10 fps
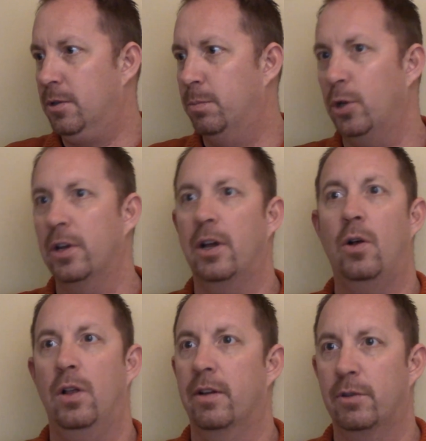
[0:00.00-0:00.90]
bullet
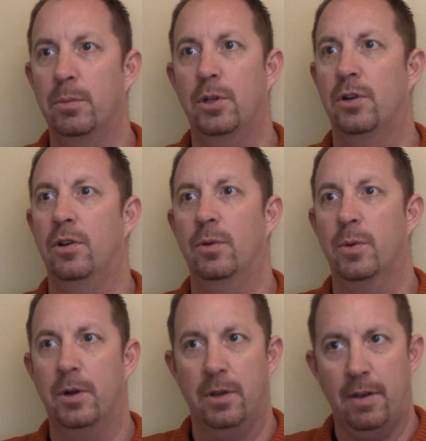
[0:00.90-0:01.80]
hole after bullet hole. We
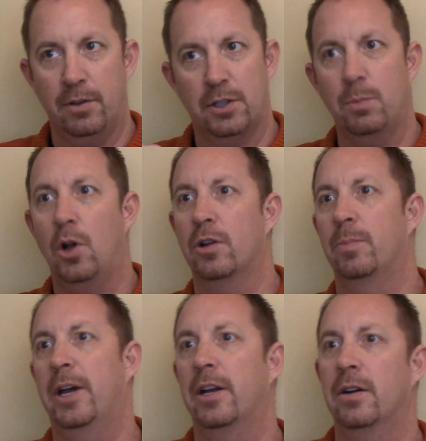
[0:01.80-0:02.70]
want to have a smaller
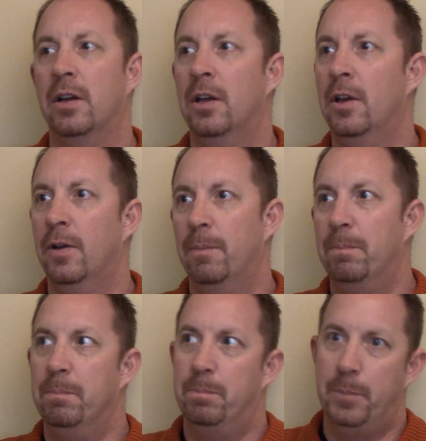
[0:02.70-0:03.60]
pattern,
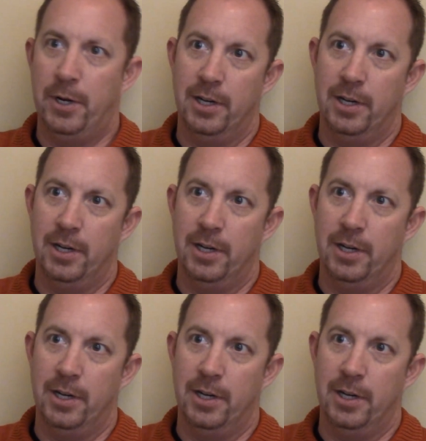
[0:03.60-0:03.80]
but